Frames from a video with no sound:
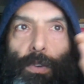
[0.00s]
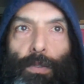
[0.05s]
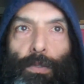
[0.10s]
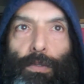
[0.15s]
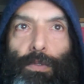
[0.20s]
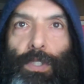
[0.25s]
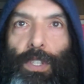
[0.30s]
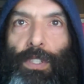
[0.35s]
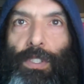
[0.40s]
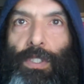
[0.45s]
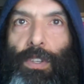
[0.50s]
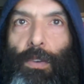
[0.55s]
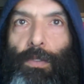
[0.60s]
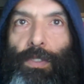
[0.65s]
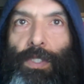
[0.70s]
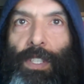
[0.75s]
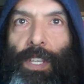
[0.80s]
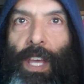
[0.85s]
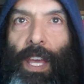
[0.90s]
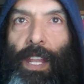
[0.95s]
who's
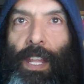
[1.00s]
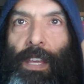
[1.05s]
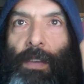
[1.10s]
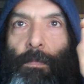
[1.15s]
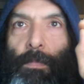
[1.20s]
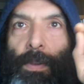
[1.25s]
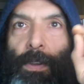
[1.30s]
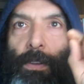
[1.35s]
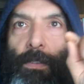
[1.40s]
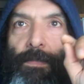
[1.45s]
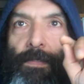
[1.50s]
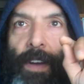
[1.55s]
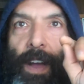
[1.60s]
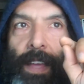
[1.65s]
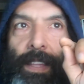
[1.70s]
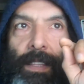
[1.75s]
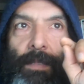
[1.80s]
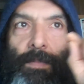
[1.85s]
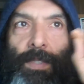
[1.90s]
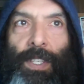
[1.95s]
associating and
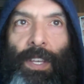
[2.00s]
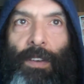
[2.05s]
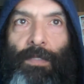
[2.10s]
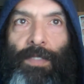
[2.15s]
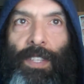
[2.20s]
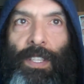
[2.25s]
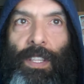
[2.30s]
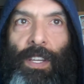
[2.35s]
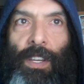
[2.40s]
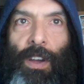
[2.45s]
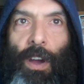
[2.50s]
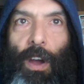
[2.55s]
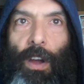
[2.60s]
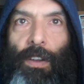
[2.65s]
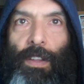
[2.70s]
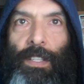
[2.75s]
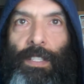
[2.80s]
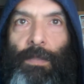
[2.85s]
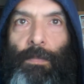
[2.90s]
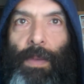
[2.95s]
purifying themselves in the
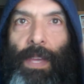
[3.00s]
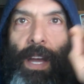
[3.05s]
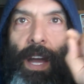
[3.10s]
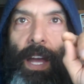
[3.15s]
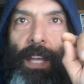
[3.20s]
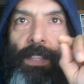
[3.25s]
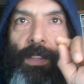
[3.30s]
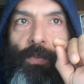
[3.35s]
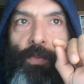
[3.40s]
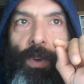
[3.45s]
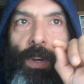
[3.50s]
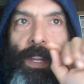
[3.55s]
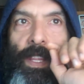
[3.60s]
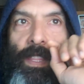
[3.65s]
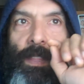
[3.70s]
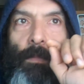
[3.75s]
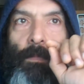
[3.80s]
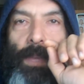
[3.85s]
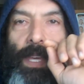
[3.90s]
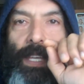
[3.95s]
gardens behind the one
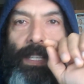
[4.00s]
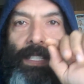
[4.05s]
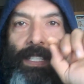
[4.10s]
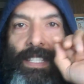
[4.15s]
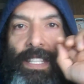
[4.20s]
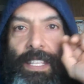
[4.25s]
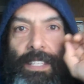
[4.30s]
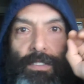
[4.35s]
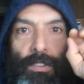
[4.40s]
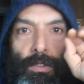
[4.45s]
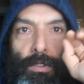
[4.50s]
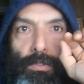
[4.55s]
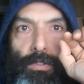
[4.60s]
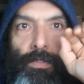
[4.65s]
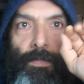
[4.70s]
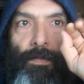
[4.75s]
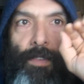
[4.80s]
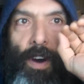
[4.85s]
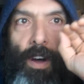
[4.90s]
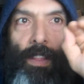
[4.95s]
in the midst? These are those
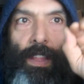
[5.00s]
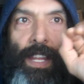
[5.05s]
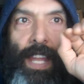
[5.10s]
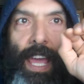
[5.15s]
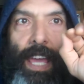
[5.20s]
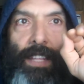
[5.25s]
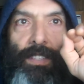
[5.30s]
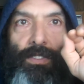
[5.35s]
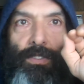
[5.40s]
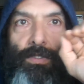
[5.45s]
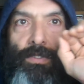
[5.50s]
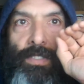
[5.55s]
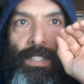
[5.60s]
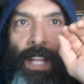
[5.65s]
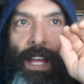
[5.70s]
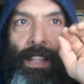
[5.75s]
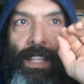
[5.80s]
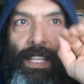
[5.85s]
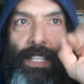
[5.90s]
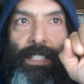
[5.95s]
fallen angels.
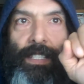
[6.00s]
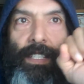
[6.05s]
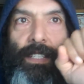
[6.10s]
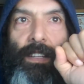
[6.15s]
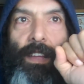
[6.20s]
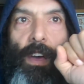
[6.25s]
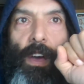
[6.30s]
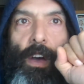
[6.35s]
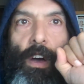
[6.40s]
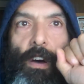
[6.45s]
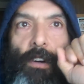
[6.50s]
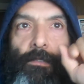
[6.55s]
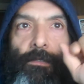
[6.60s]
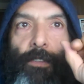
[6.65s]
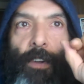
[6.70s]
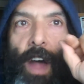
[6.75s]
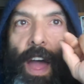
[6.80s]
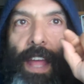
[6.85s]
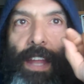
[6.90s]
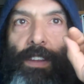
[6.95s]
Now listen,
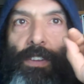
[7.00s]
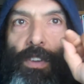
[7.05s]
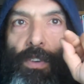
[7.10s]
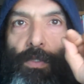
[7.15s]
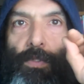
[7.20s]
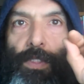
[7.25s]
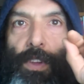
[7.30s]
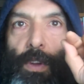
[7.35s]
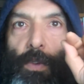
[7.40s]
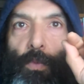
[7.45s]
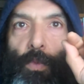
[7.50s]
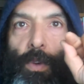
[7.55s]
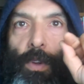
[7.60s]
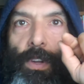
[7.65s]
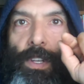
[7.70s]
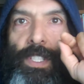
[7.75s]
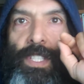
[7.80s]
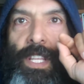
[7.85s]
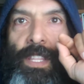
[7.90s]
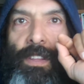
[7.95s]
for I know their
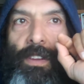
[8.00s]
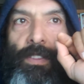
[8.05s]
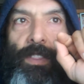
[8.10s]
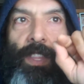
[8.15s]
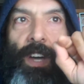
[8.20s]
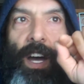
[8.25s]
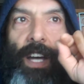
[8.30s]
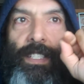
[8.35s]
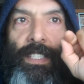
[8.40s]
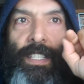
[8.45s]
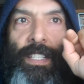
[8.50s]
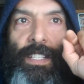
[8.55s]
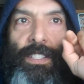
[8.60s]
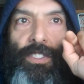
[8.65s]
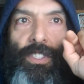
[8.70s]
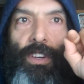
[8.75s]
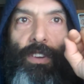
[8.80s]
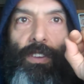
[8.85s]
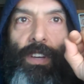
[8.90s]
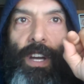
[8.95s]
works and their thoughts, and it
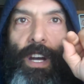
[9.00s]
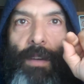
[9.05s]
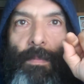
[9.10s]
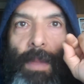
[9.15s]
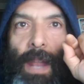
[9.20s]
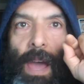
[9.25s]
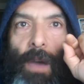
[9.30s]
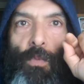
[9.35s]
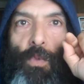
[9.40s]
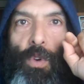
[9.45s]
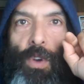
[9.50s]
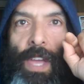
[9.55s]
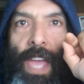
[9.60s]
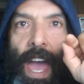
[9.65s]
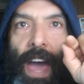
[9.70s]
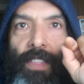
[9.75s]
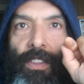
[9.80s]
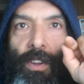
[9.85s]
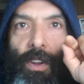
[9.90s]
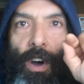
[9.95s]
shall come, and I will
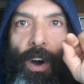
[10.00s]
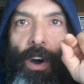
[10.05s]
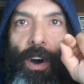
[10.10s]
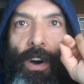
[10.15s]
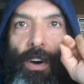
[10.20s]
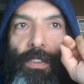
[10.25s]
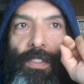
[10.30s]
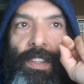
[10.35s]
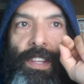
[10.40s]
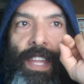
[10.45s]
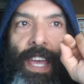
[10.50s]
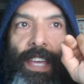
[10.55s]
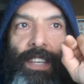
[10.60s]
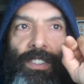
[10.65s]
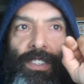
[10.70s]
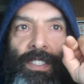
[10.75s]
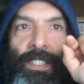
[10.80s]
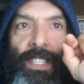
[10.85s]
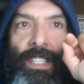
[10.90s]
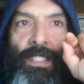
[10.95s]
gather all the
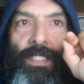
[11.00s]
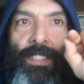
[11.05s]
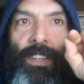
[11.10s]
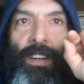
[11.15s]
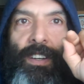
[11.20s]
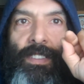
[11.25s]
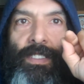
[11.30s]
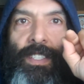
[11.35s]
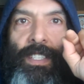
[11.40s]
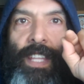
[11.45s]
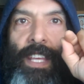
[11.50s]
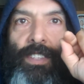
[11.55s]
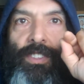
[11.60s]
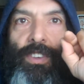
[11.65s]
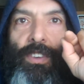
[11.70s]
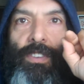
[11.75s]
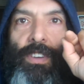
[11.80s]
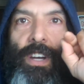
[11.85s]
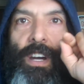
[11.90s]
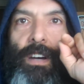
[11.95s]
nations and tongues, and they
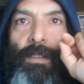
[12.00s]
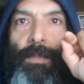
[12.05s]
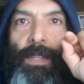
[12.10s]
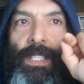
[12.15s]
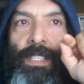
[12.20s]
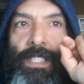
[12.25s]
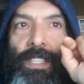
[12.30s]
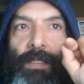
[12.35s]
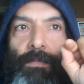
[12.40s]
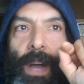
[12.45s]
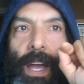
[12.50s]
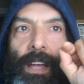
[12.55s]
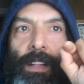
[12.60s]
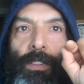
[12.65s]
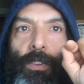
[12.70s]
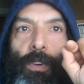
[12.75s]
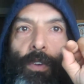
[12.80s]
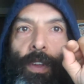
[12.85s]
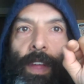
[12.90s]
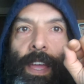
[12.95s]
shall come and see my
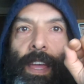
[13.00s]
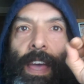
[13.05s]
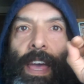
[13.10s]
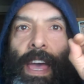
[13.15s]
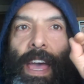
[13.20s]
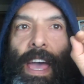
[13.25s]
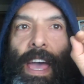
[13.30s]
glory.